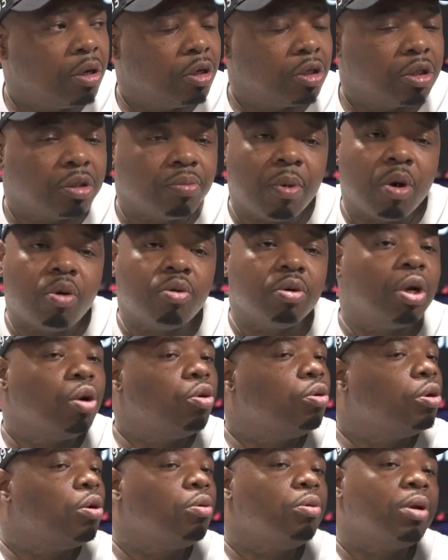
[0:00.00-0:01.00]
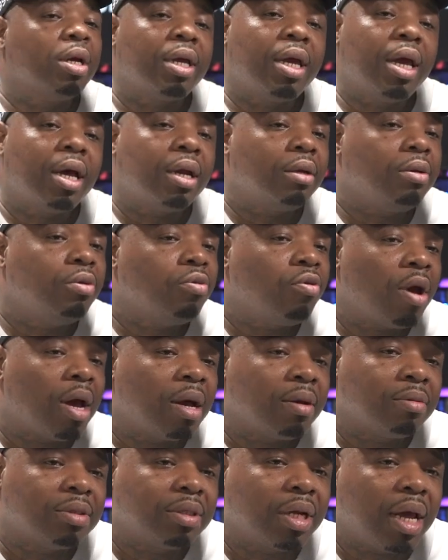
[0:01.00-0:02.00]
smoke dodo together, you know what
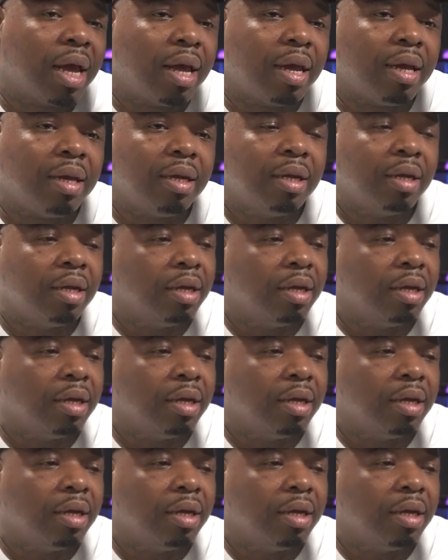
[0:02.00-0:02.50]
I'm saying?